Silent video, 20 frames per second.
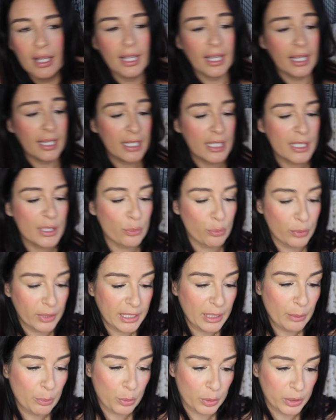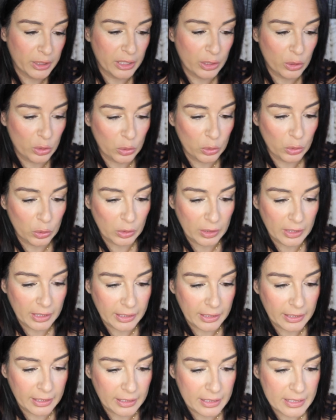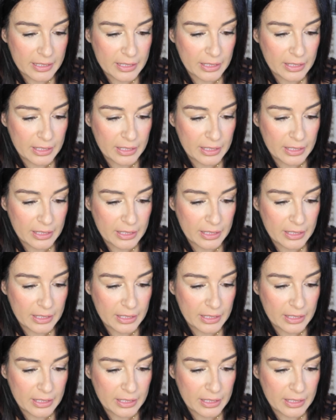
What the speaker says: It is really pretty cool, like guys,